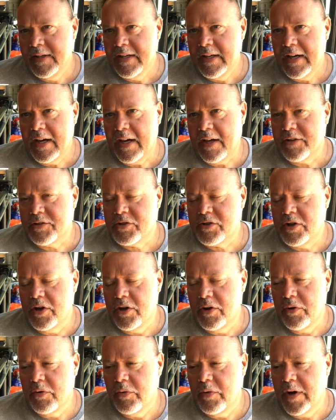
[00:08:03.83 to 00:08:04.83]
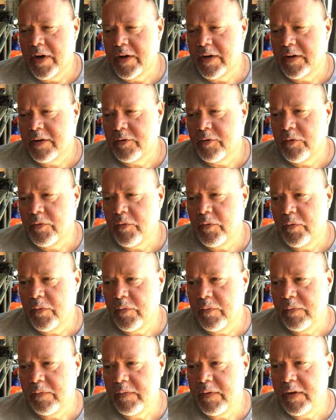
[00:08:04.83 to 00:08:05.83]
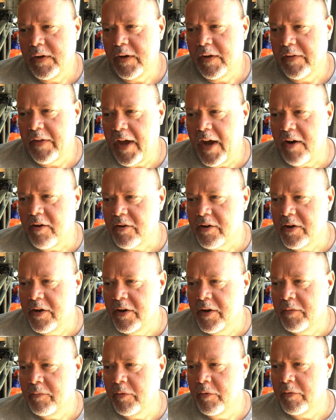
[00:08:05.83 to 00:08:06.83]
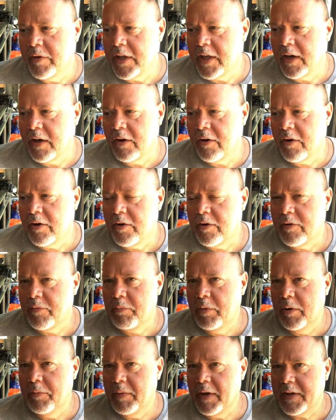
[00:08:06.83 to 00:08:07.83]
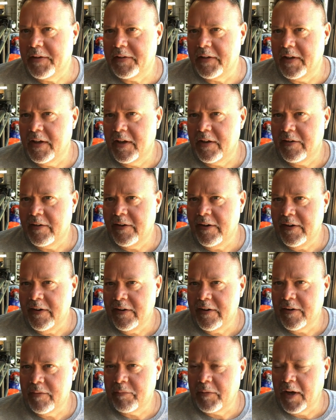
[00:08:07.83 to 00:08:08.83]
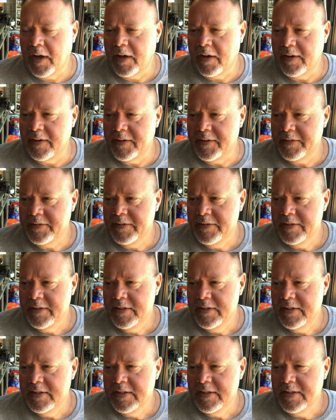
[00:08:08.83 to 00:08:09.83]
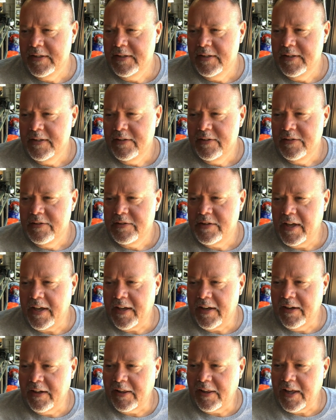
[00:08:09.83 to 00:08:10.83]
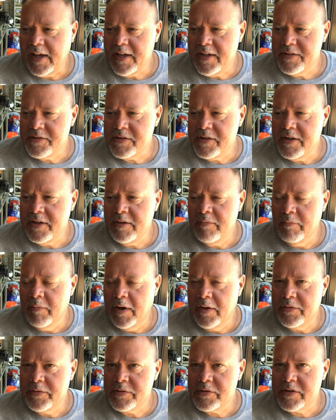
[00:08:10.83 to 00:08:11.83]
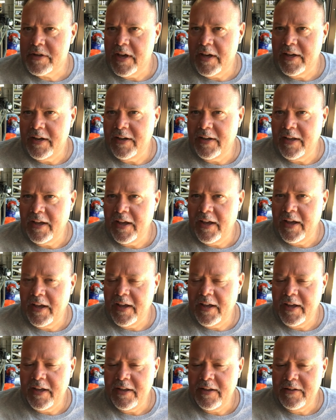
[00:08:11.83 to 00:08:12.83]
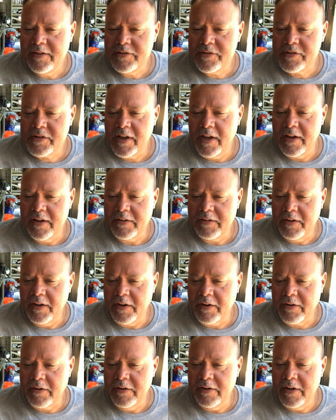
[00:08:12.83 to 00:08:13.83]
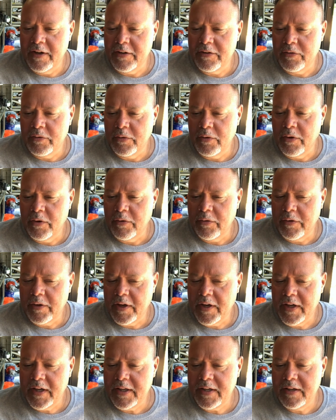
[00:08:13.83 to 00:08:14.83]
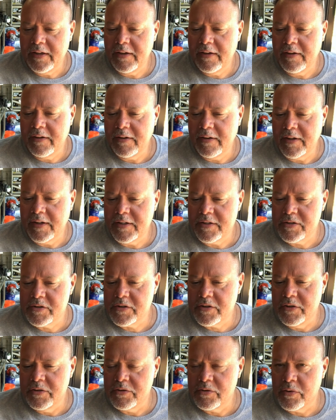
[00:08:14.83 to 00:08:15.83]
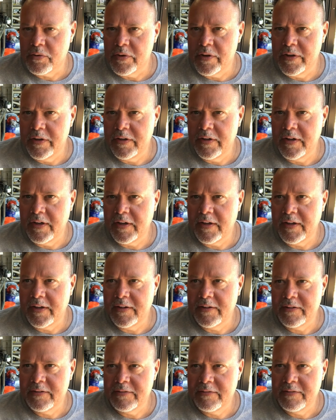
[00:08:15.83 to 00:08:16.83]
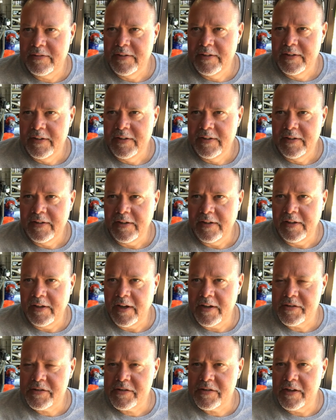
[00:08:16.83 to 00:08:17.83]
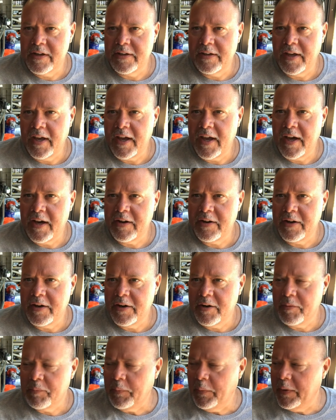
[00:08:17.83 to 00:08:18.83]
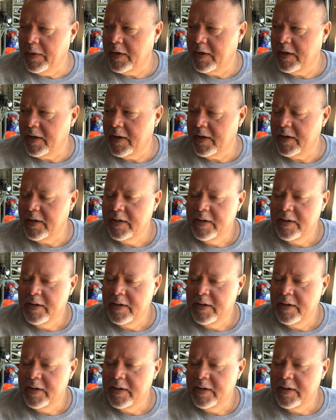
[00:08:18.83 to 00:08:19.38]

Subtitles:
I'll show, you know, the outcome when we get it all put back together. I'm kind of taking a lazy Mother's Day today, just kind of tinkering, not doing a whole lot. Just enjoying a nice Sunday out here, but